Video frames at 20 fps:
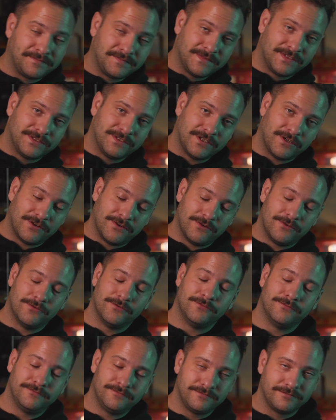
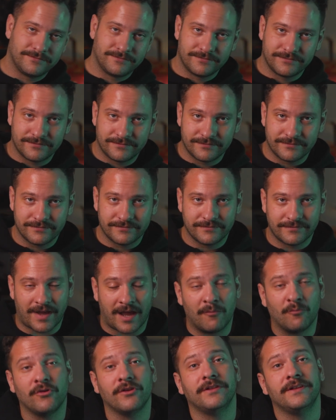So
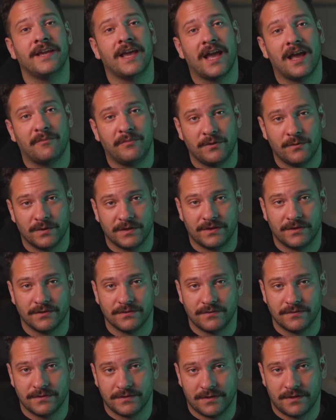I'm really happy with
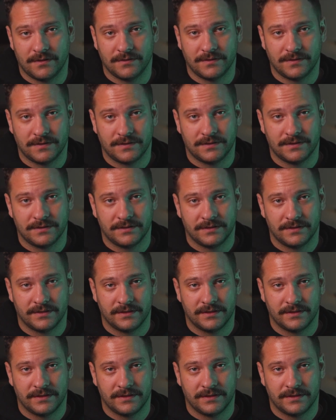those results.